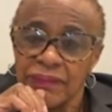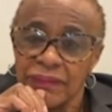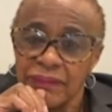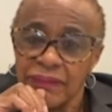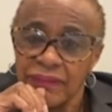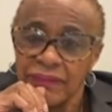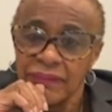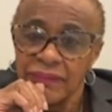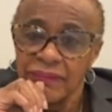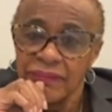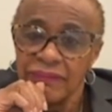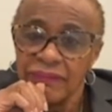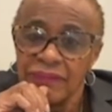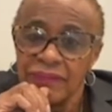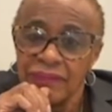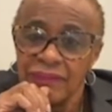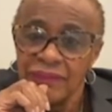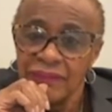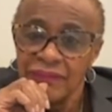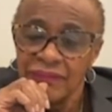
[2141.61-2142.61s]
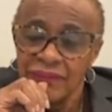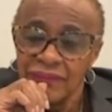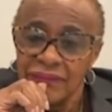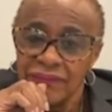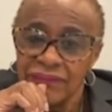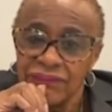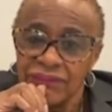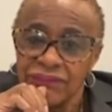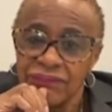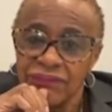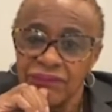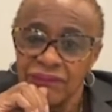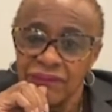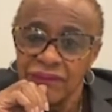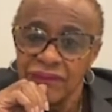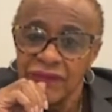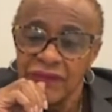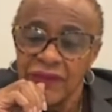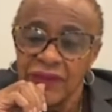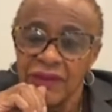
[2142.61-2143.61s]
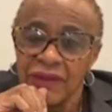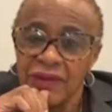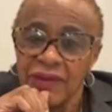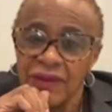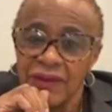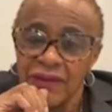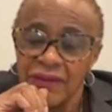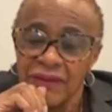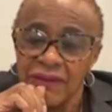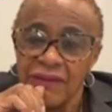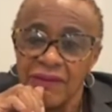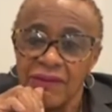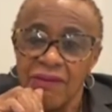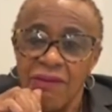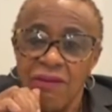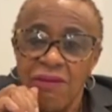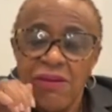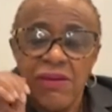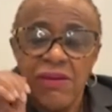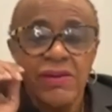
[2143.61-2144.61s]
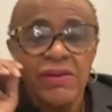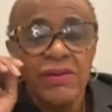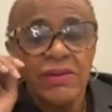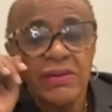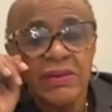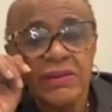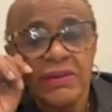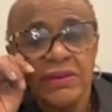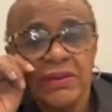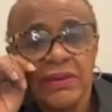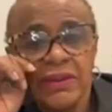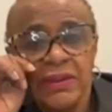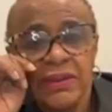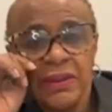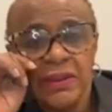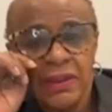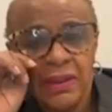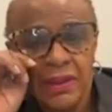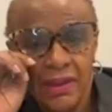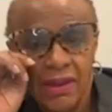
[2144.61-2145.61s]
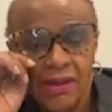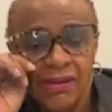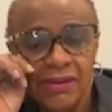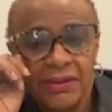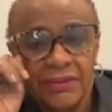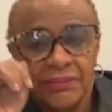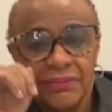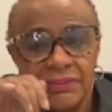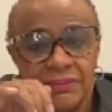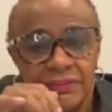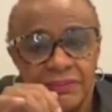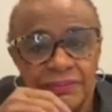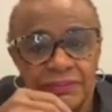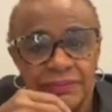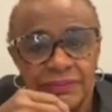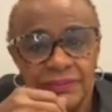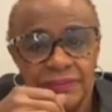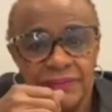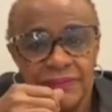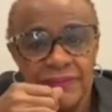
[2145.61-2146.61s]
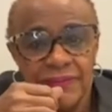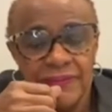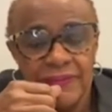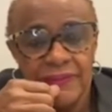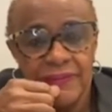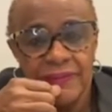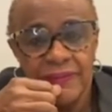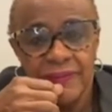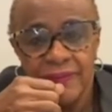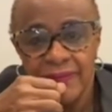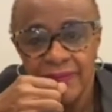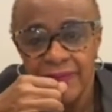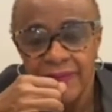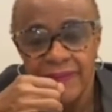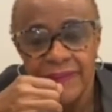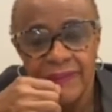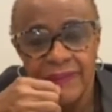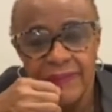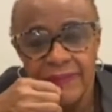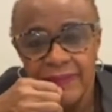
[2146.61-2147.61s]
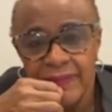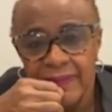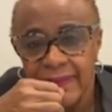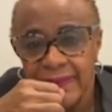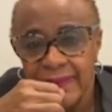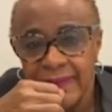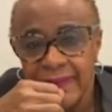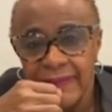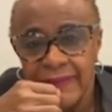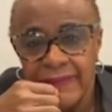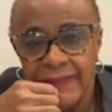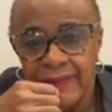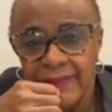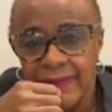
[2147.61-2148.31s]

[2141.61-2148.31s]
[no speech]